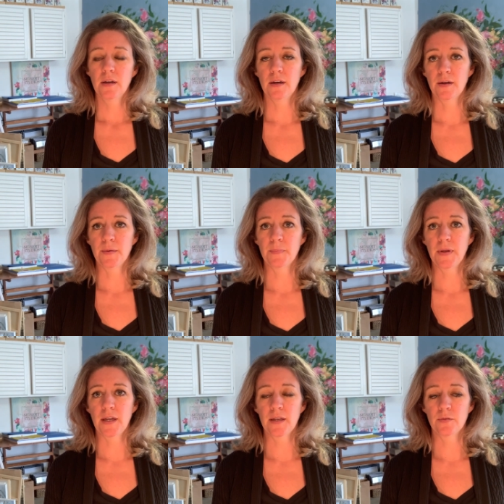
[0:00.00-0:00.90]
Um,
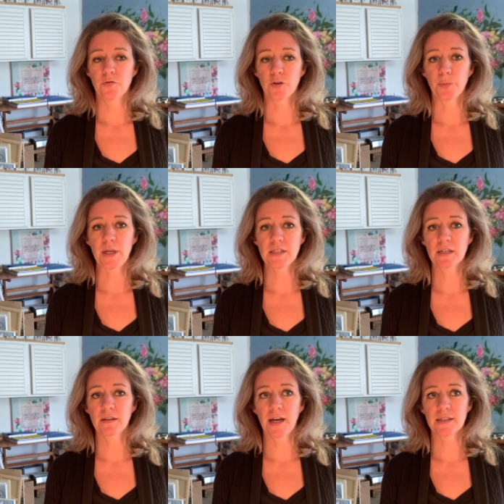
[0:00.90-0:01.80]
and for the
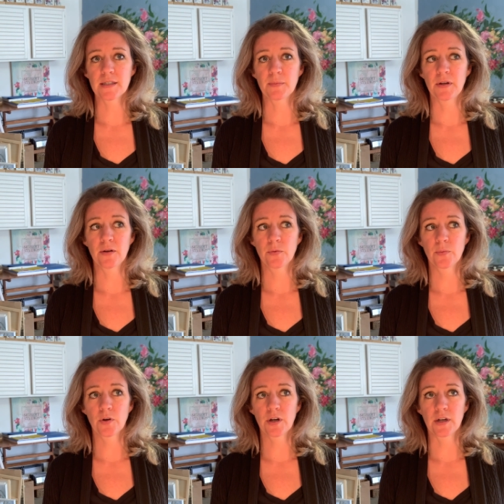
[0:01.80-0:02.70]
painting class, I'm going to
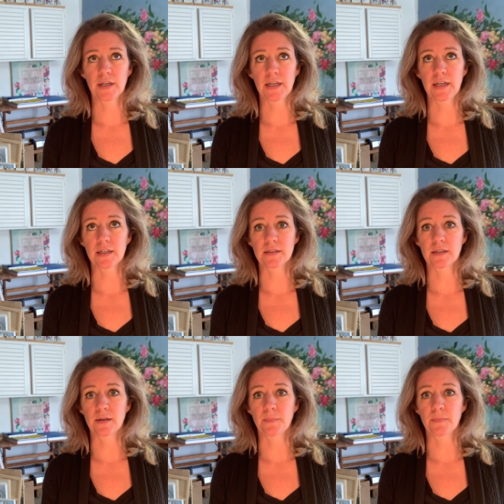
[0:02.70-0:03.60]
work on getting
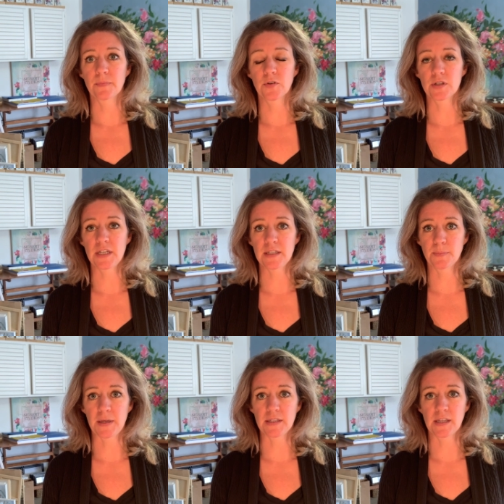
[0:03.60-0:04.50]
some critique
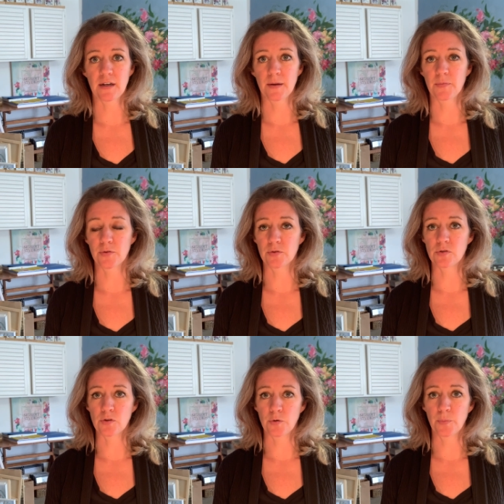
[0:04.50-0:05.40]
space set up through
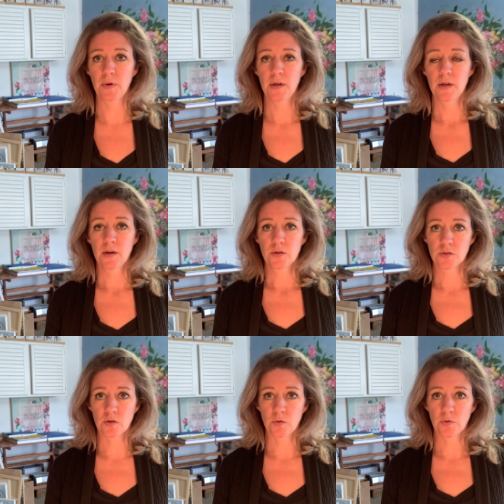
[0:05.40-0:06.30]
Zoom.
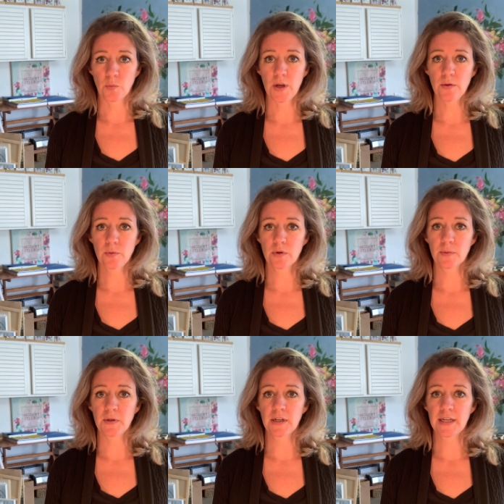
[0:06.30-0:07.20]
So the way that we'll
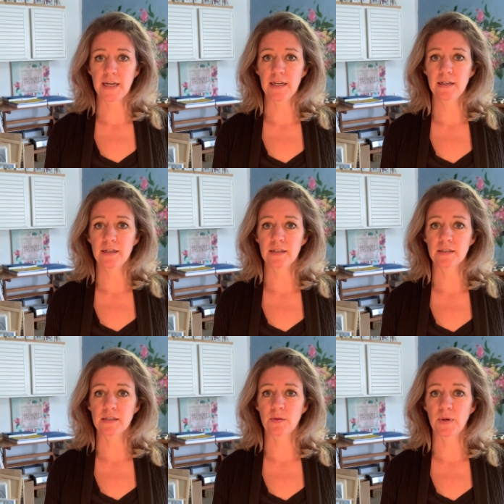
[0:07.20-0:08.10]
communicate
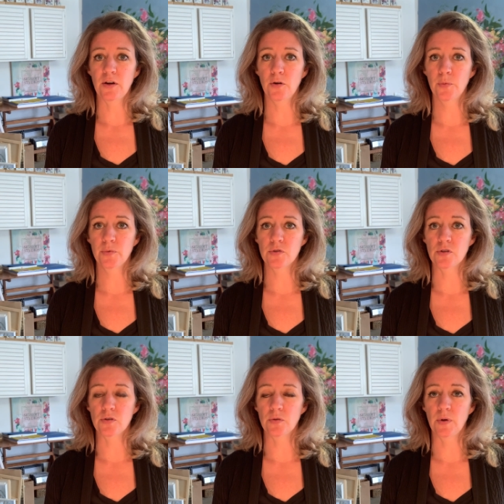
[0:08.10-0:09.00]
is that we hope
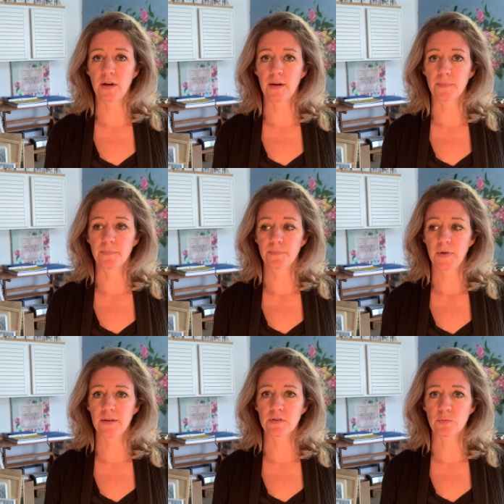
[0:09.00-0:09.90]
to um,
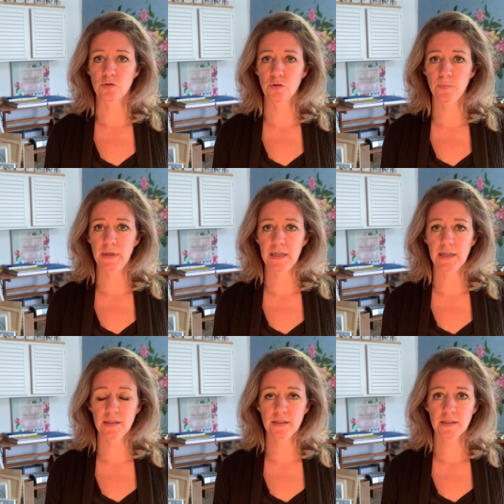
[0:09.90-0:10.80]
have some Zoom
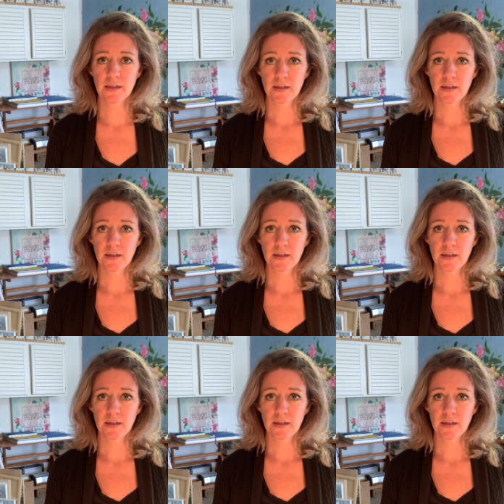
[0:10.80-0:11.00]
meetings